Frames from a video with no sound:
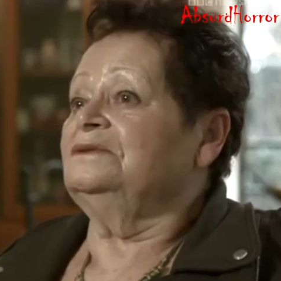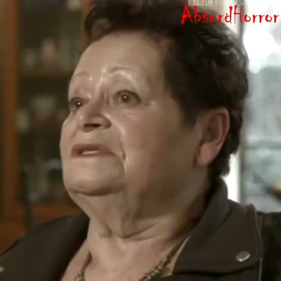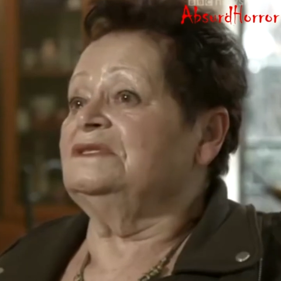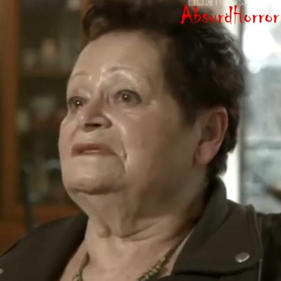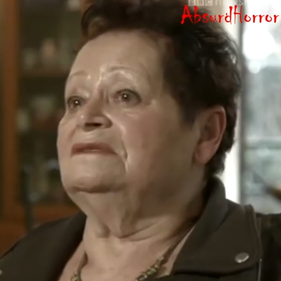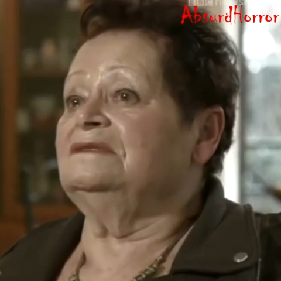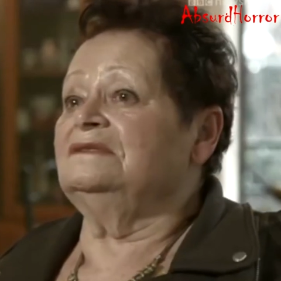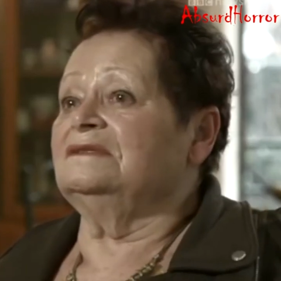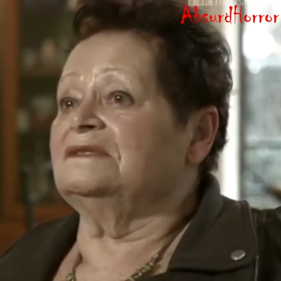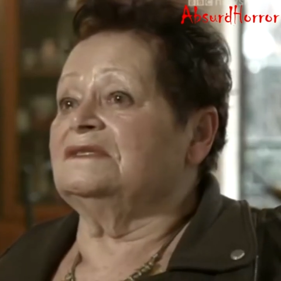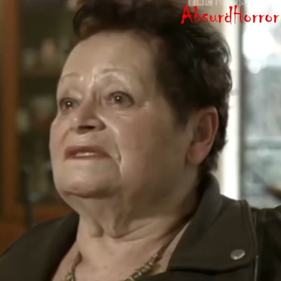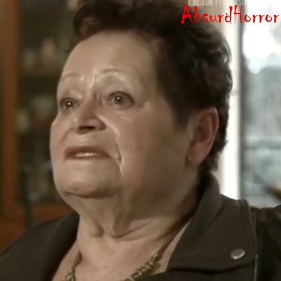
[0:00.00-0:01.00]
could
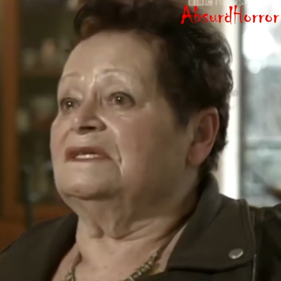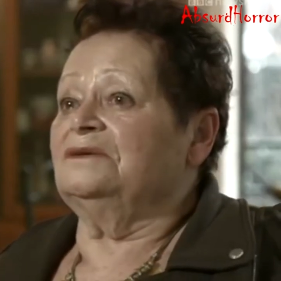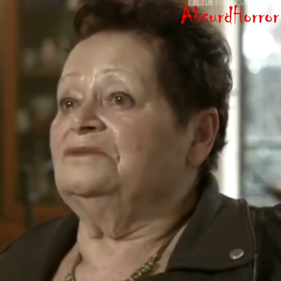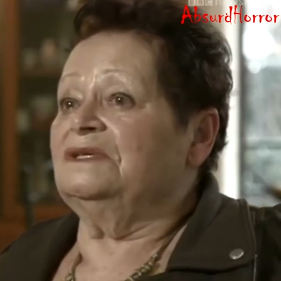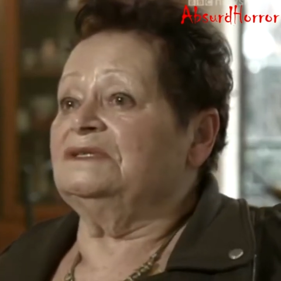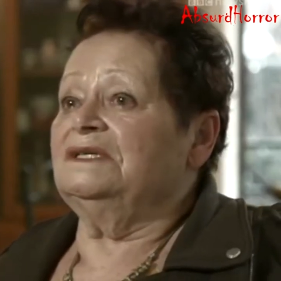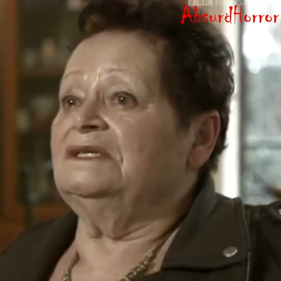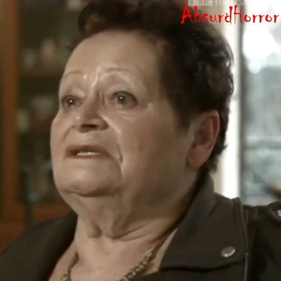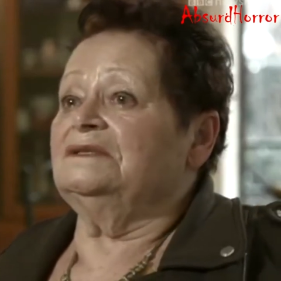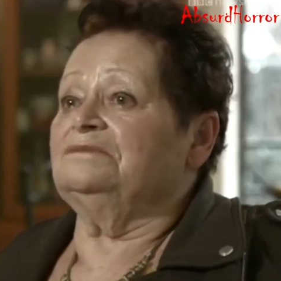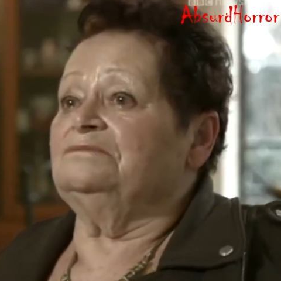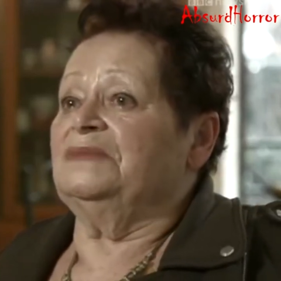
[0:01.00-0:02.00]
someone
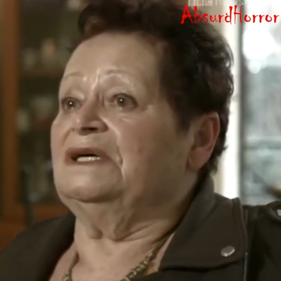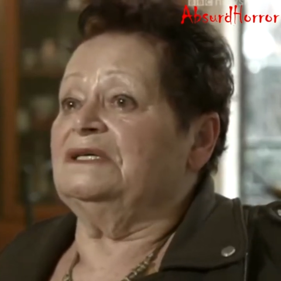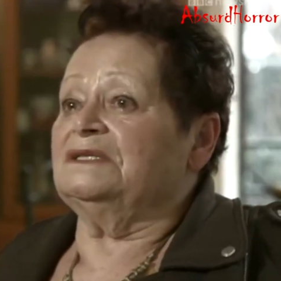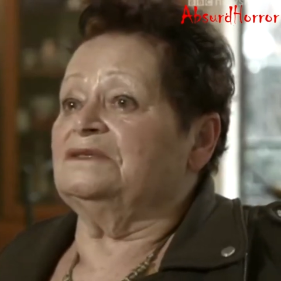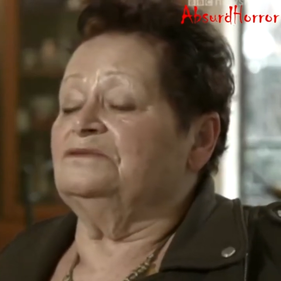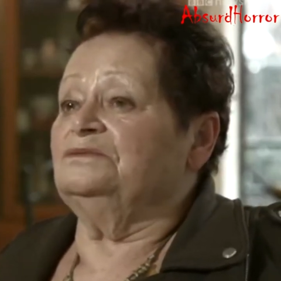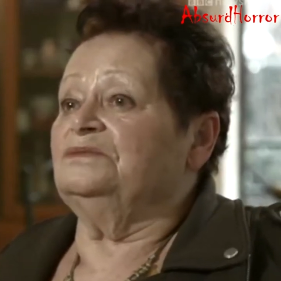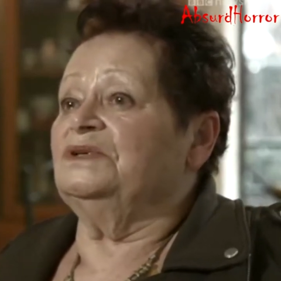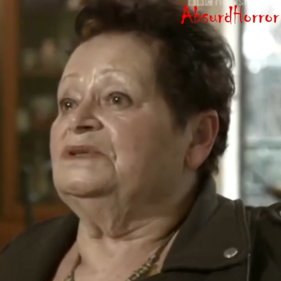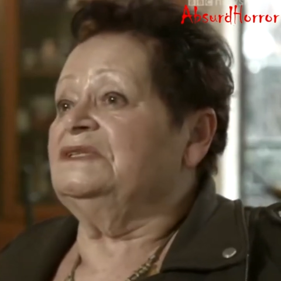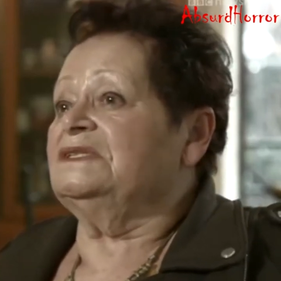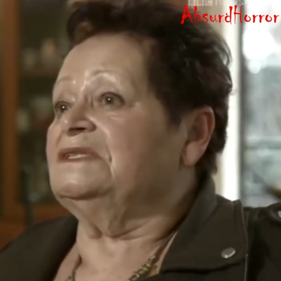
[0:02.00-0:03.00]
take parts of
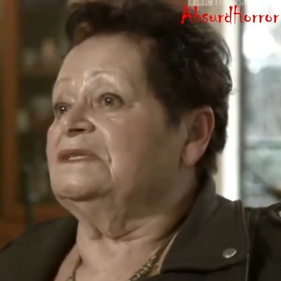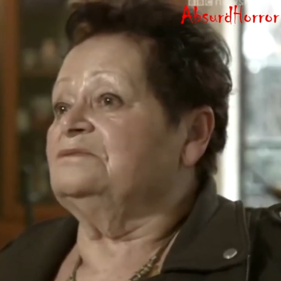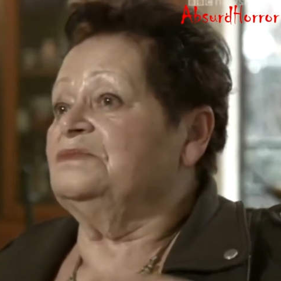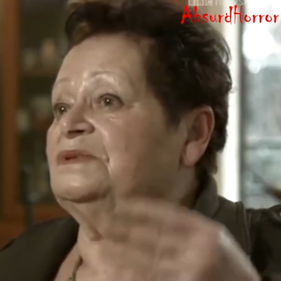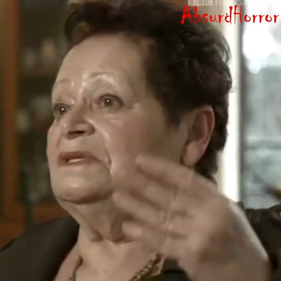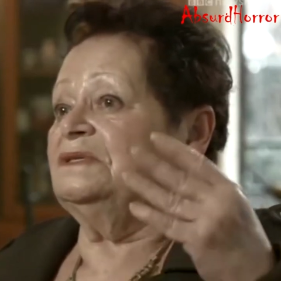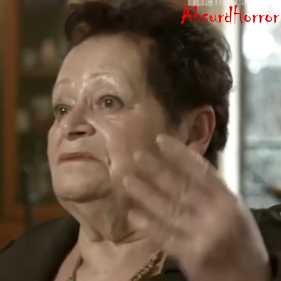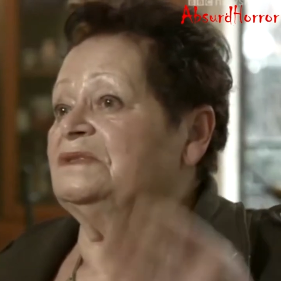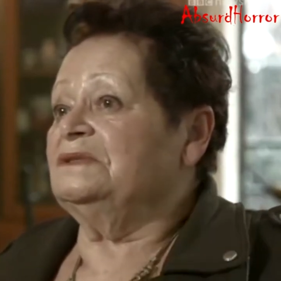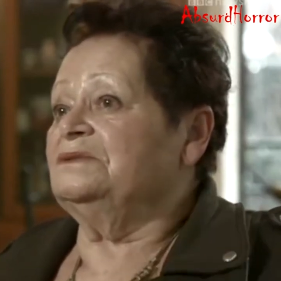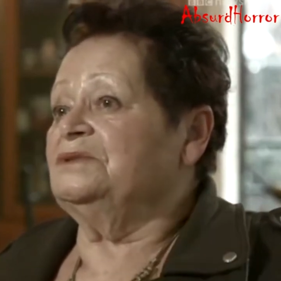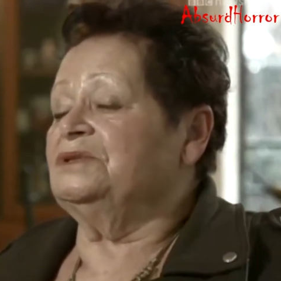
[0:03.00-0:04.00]
bodies and put them
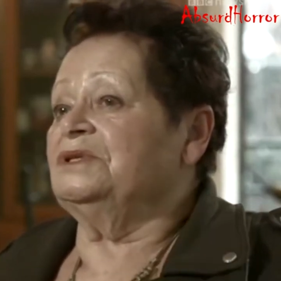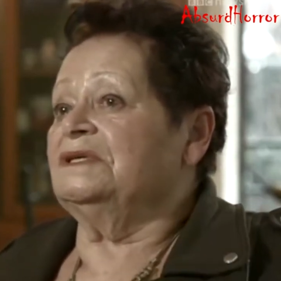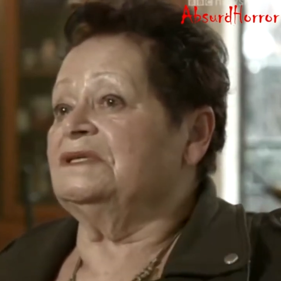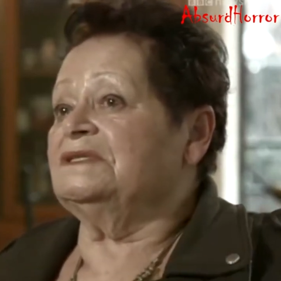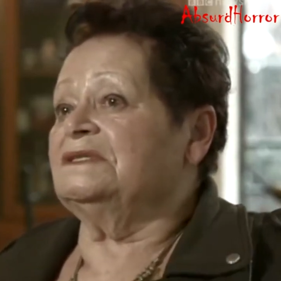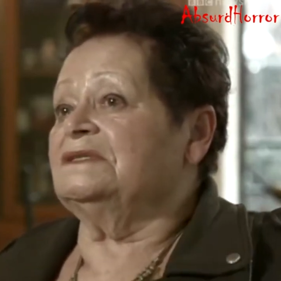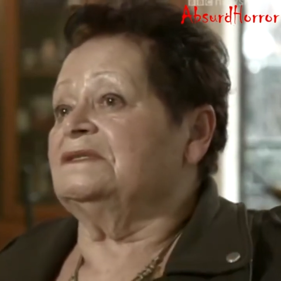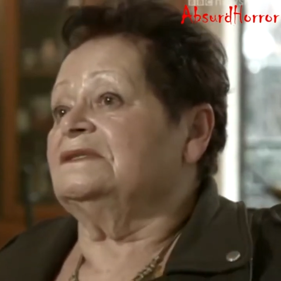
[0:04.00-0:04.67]
into jars?